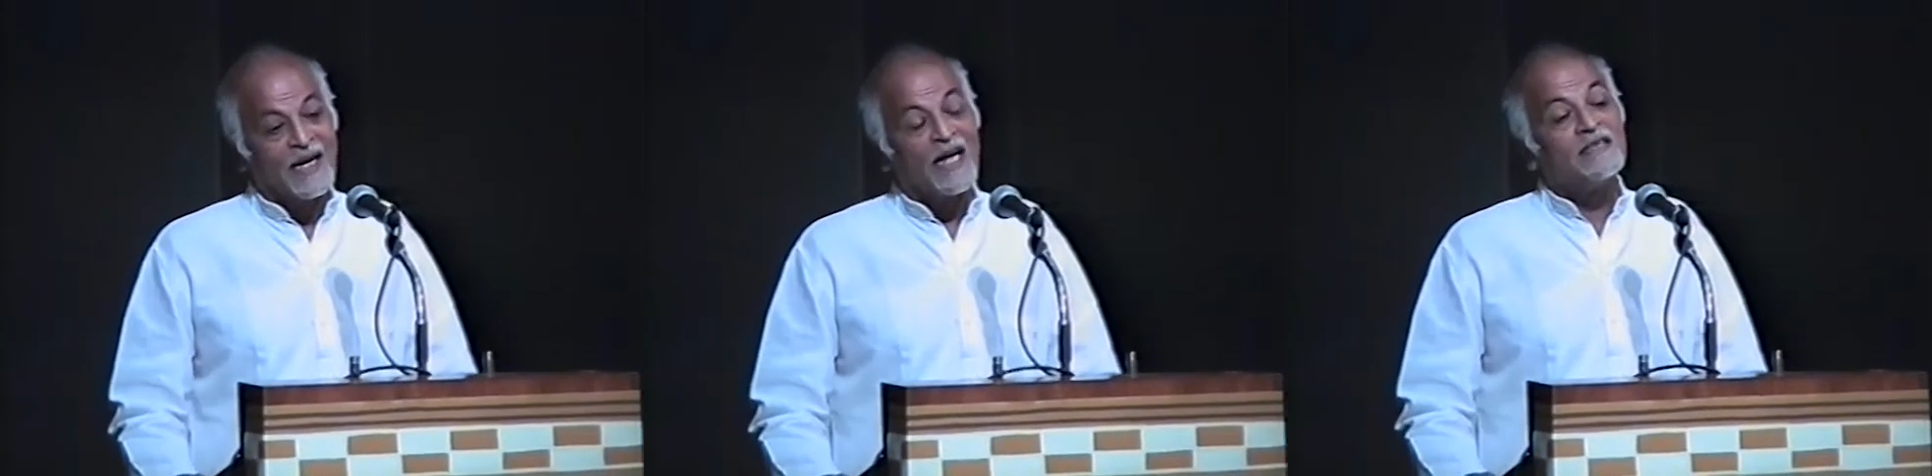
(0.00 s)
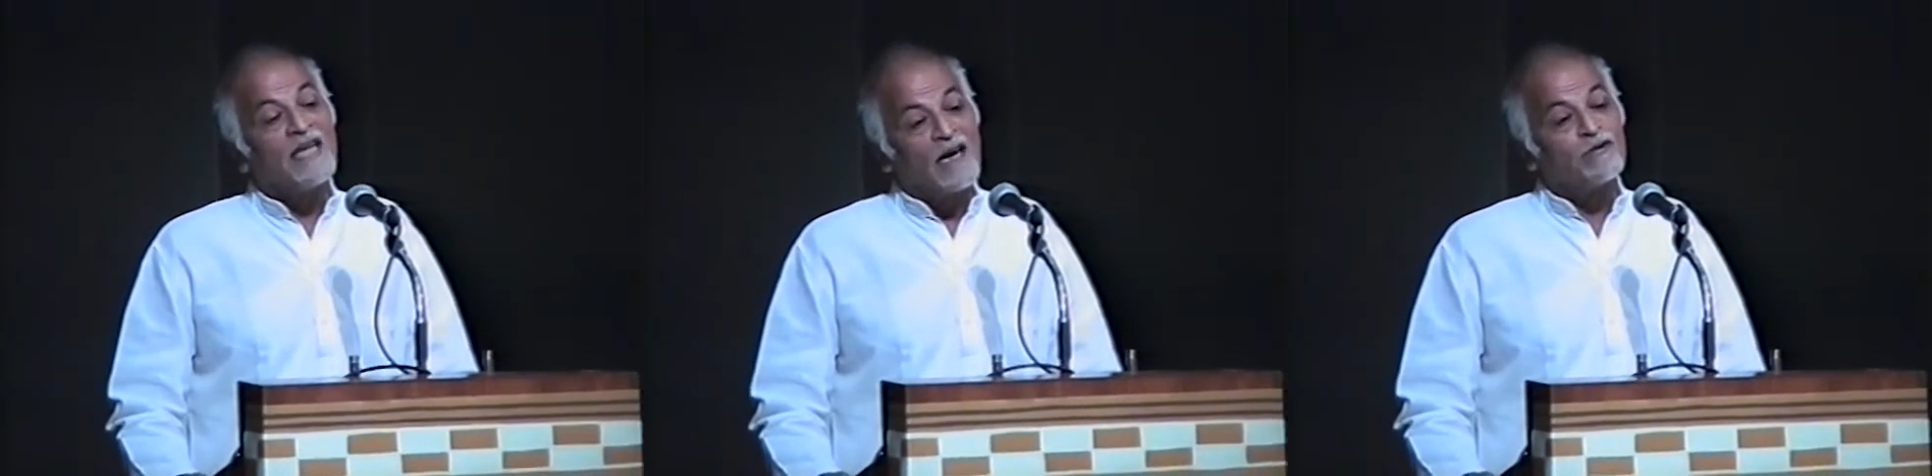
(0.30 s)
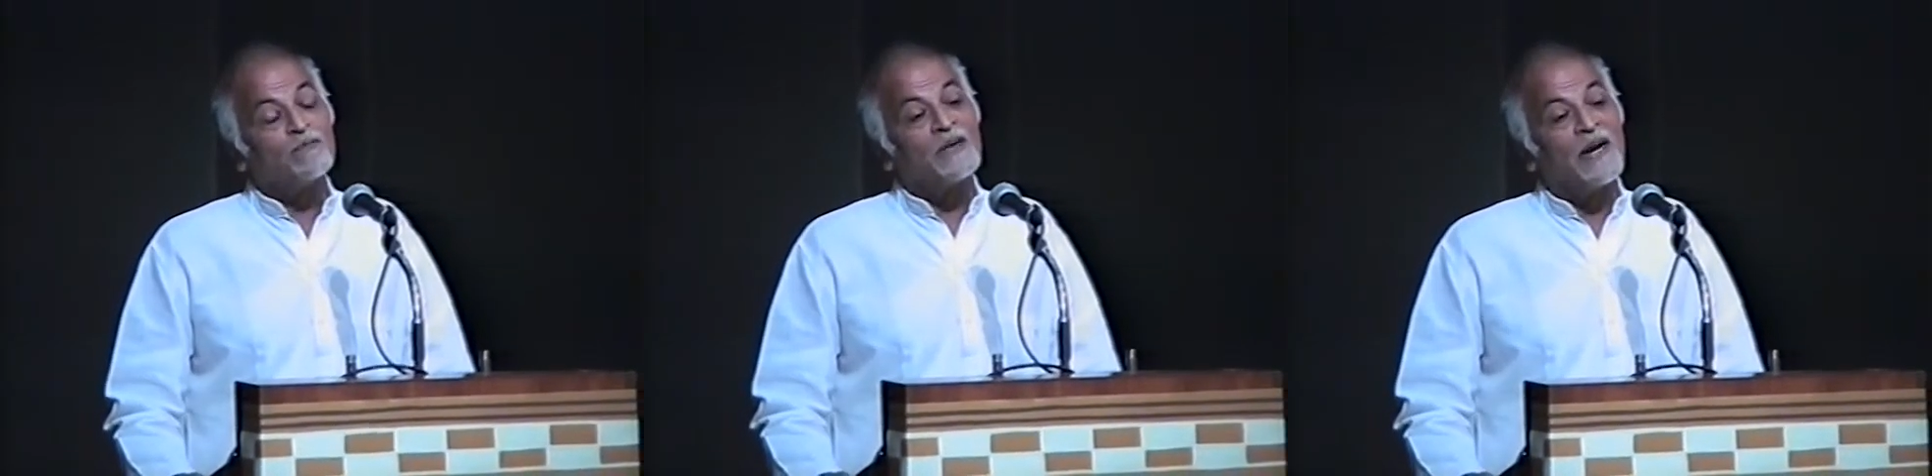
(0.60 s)
And
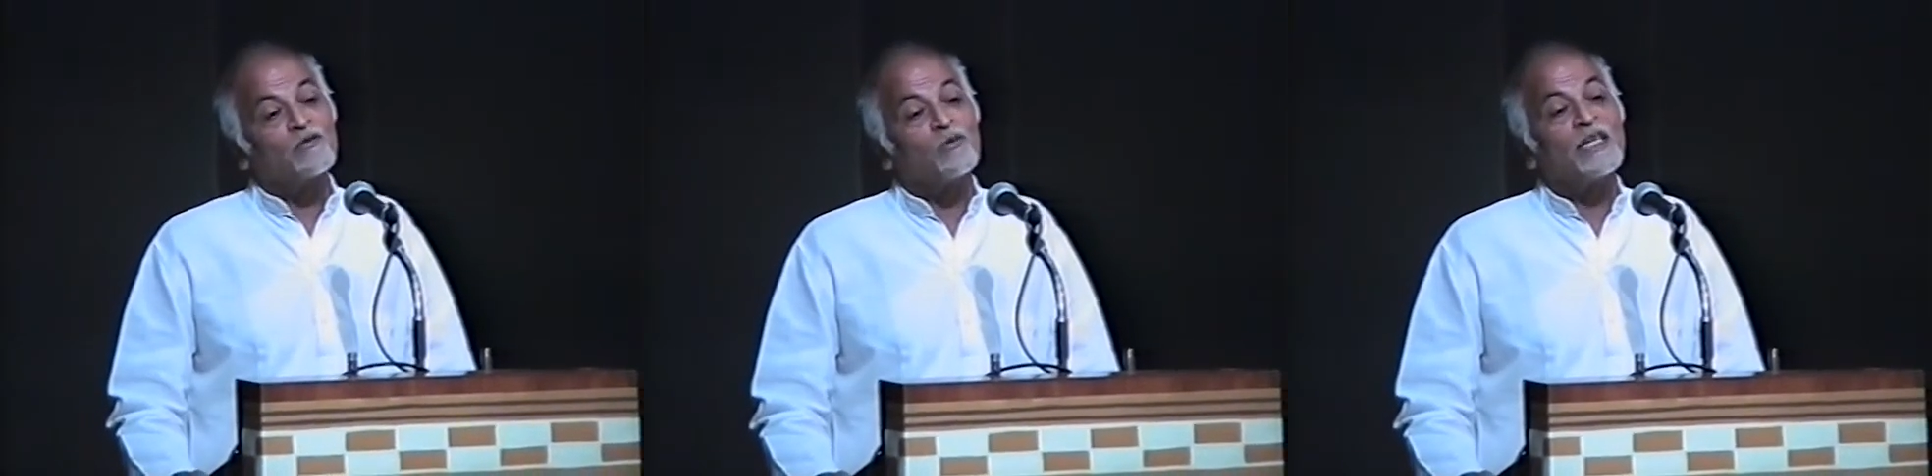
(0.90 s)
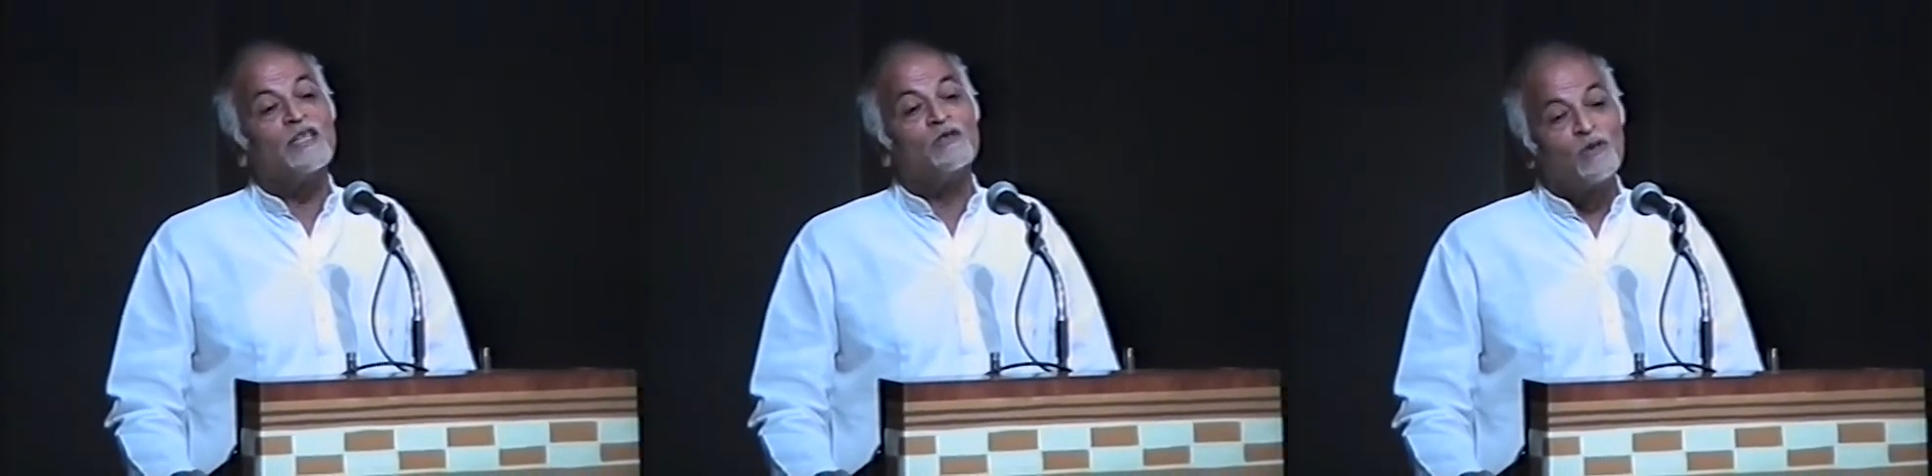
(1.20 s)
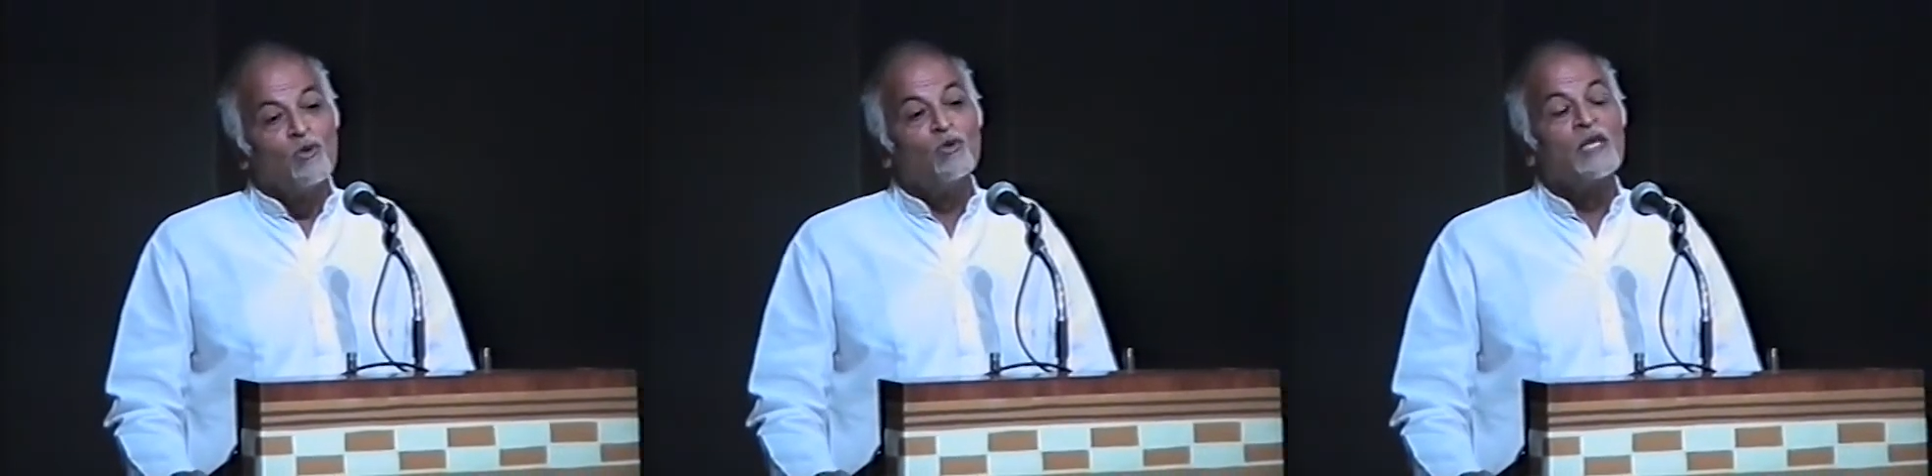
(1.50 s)
therefore, perhaps we can
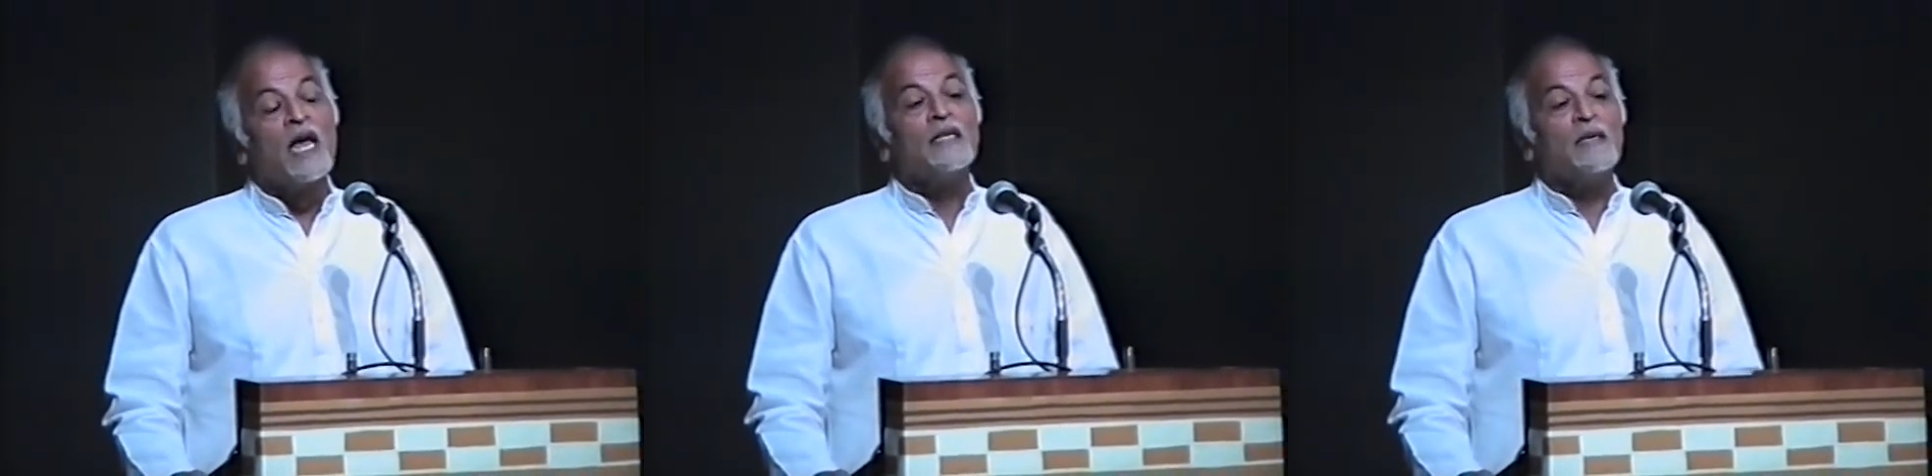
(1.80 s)
choose